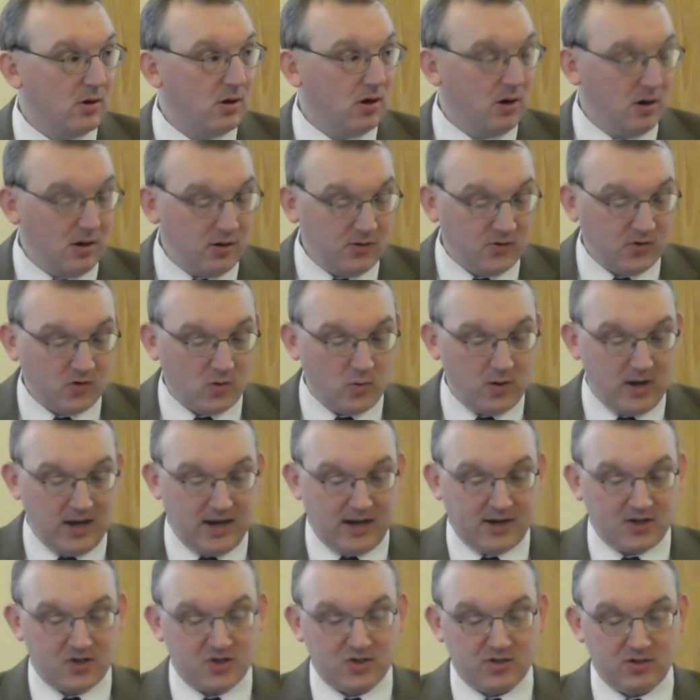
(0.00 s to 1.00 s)

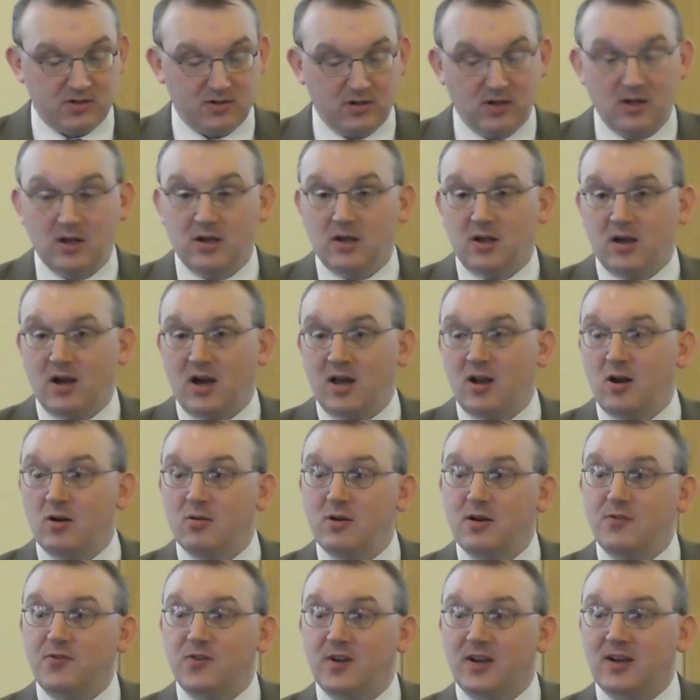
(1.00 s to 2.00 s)
Earthquakes and
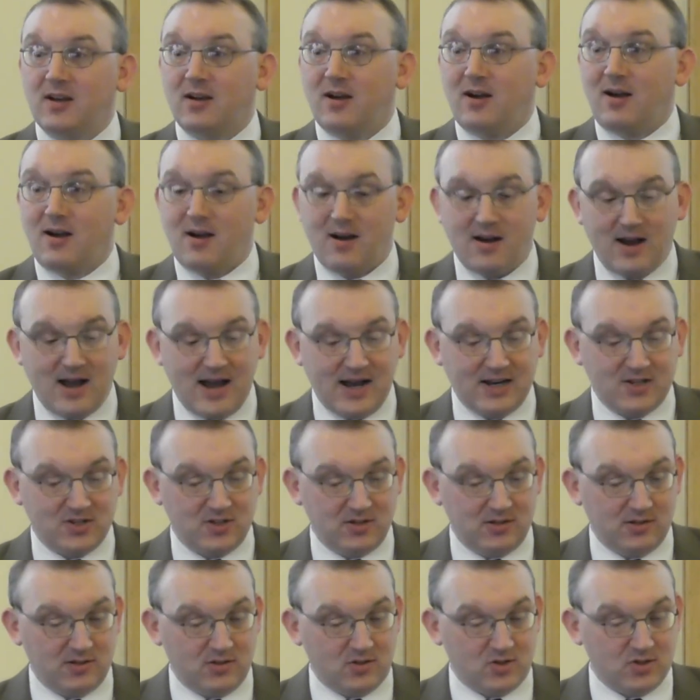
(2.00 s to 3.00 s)
horrific car
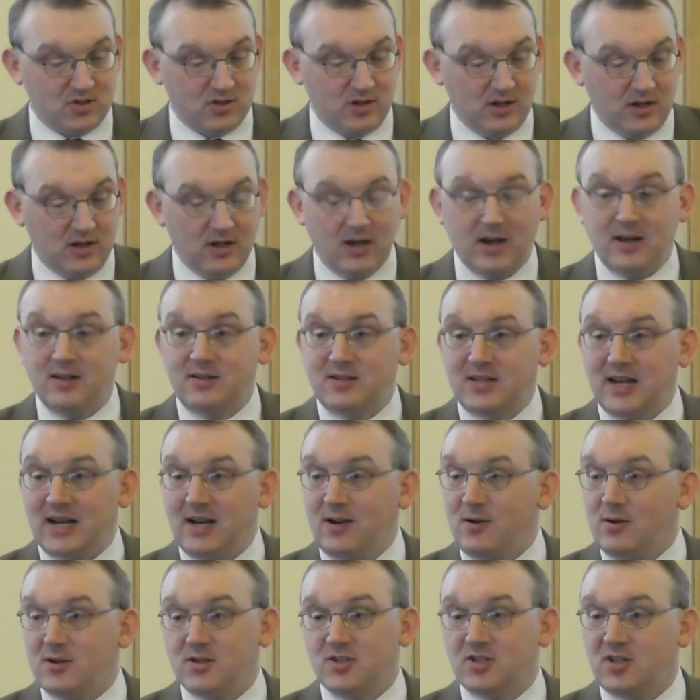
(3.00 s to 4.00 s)
accidents and
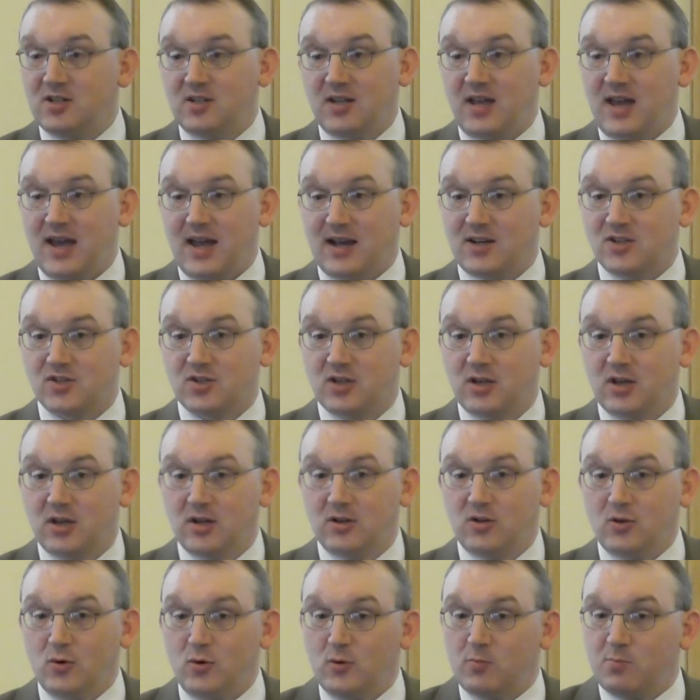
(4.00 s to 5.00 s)
terrorist attacks
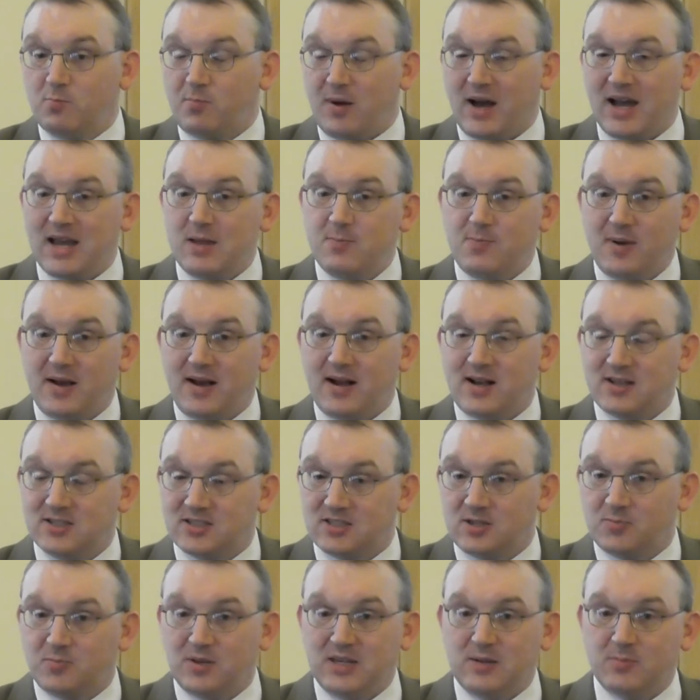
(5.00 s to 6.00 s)
don't bypass
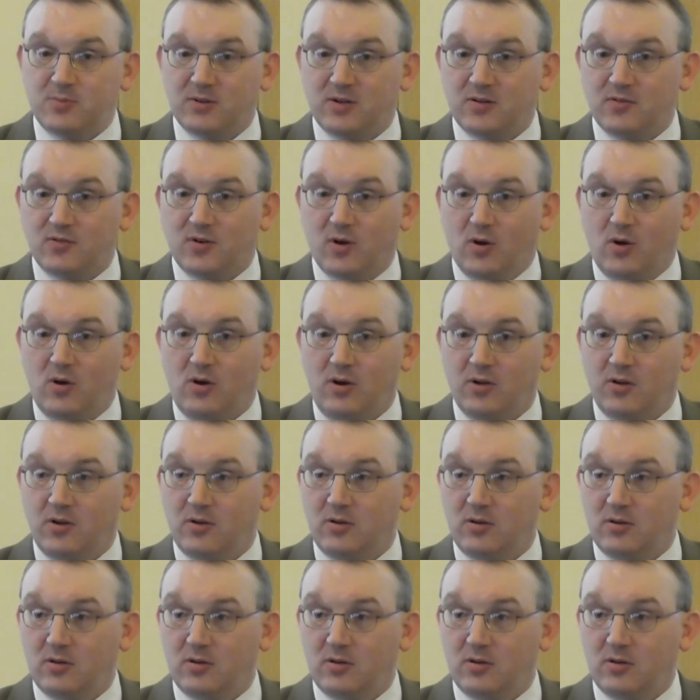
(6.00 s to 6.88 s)
the people of God.